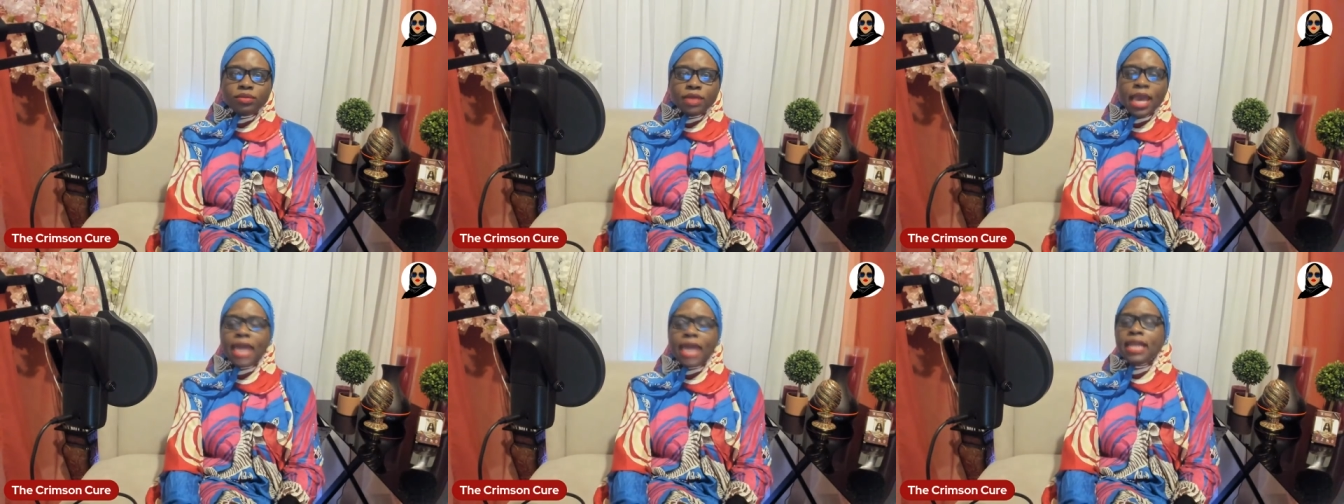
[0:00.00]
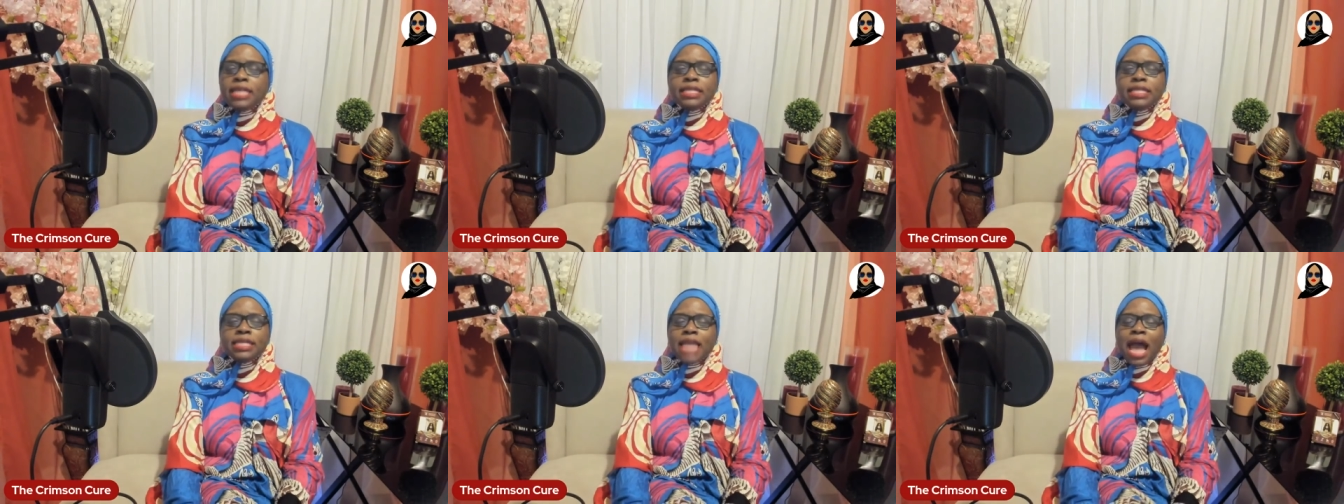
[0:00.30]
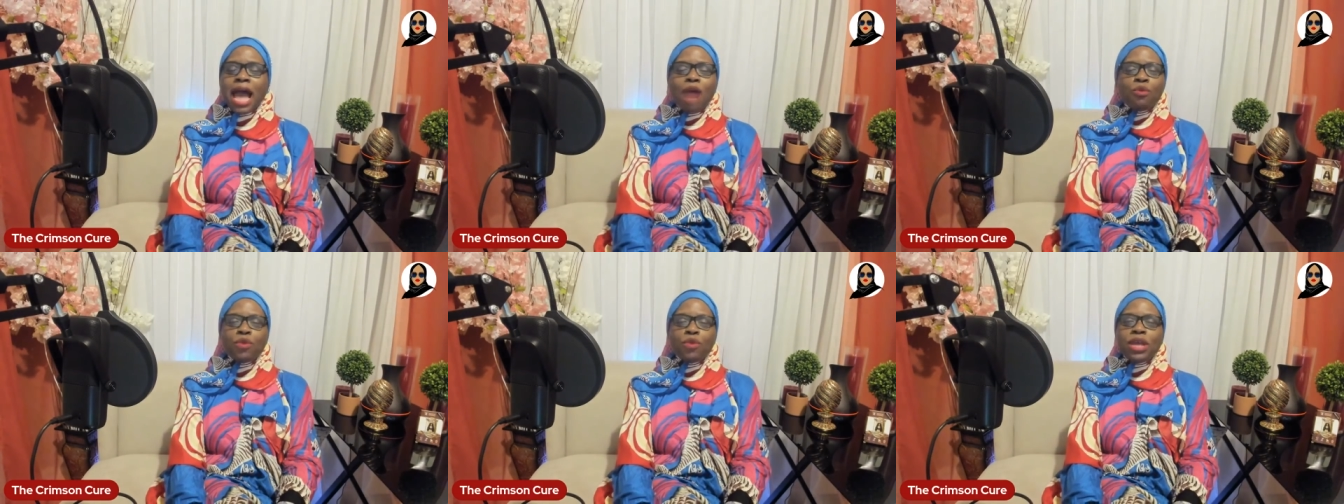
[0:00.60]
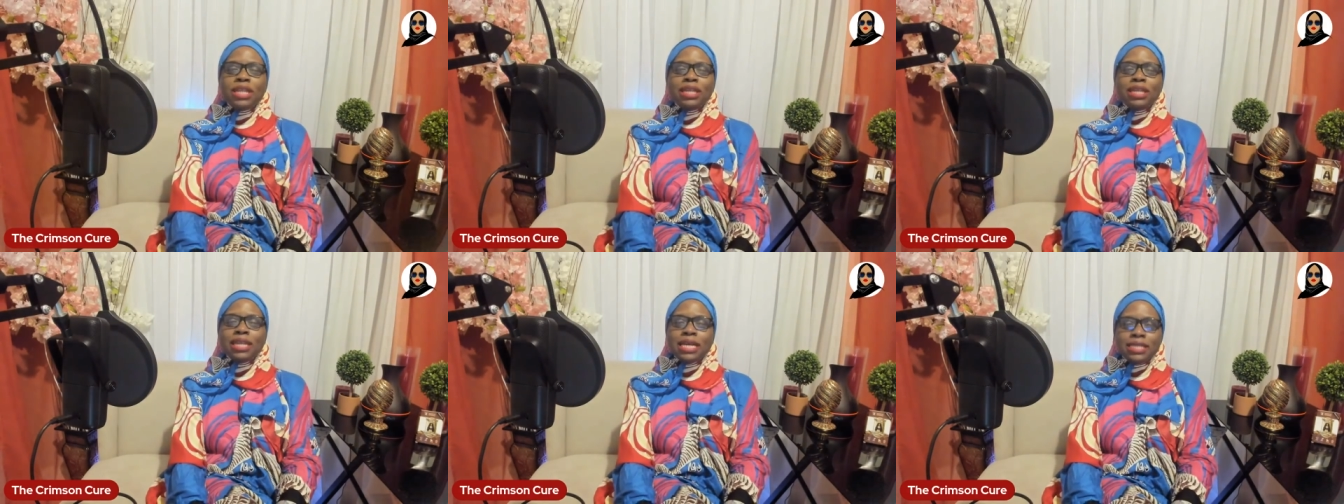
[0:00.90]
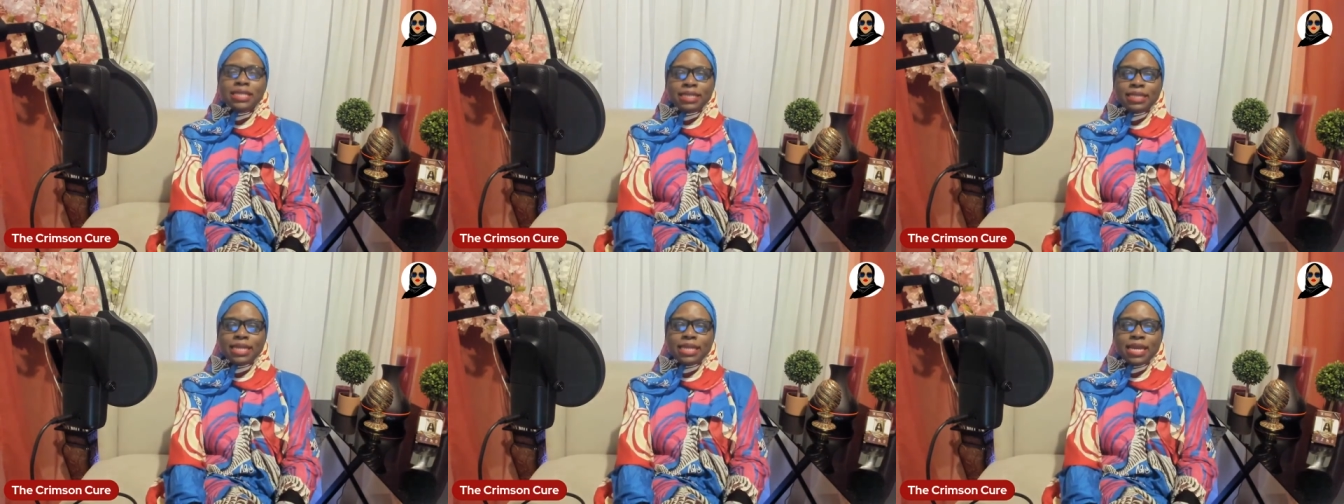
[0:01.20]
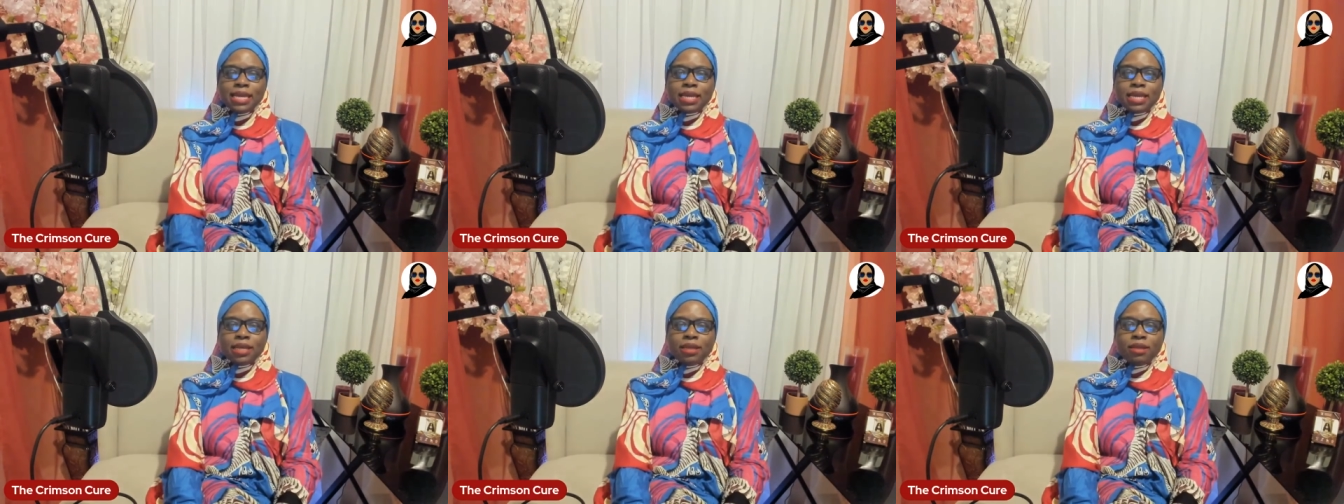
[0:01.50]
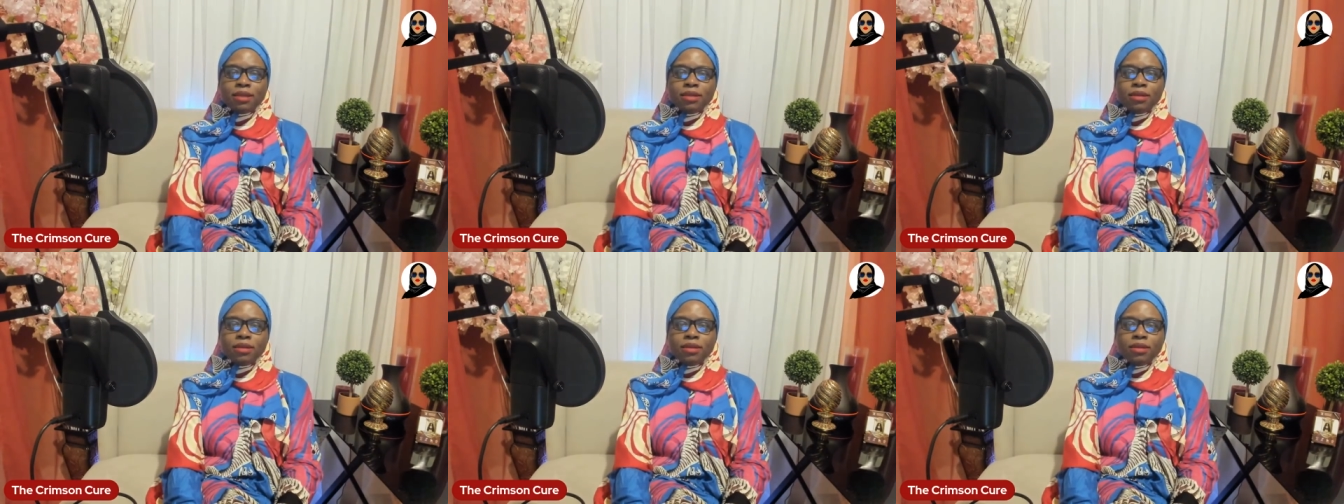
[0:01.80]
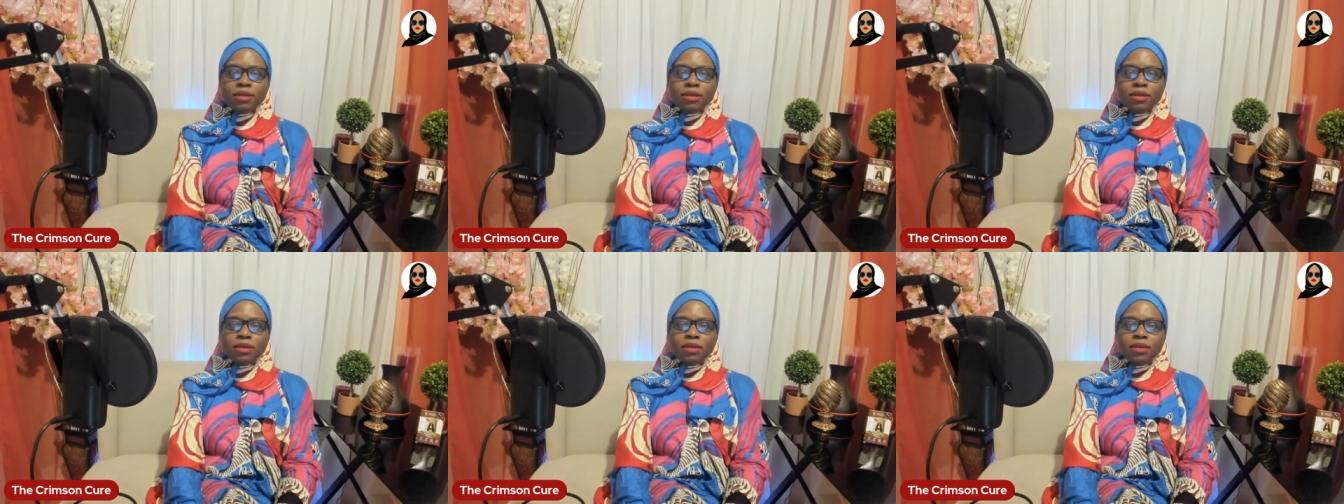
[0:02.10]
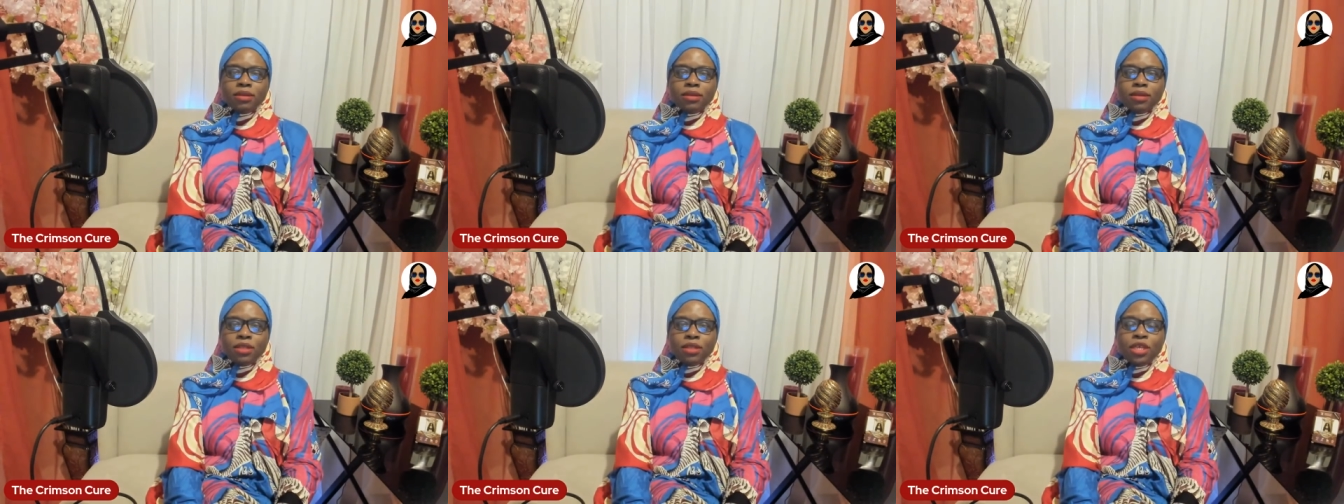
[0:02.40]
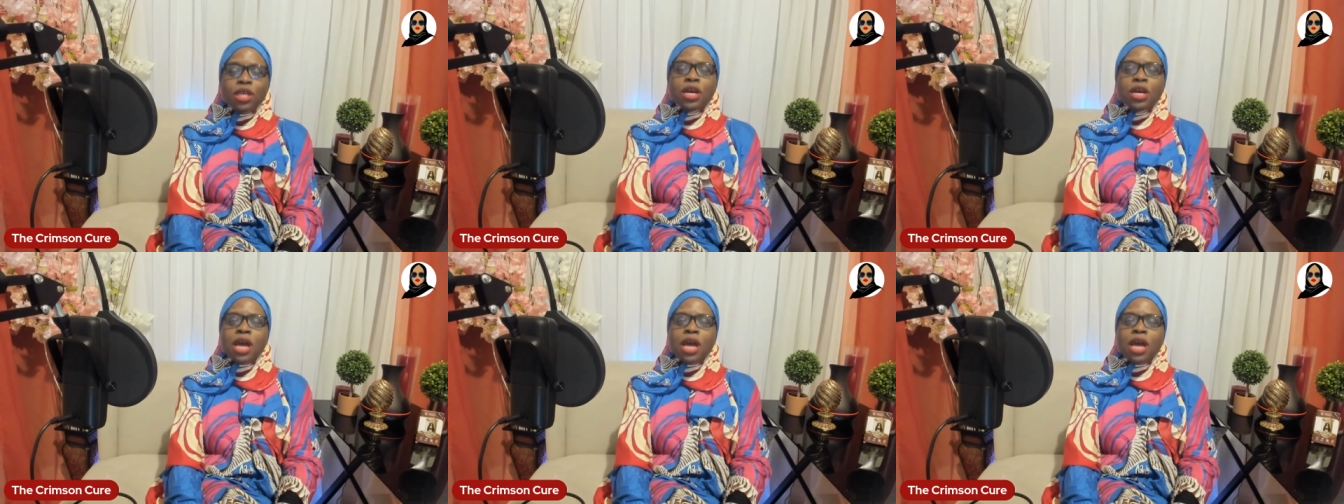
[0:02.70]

And it's not realistic. You're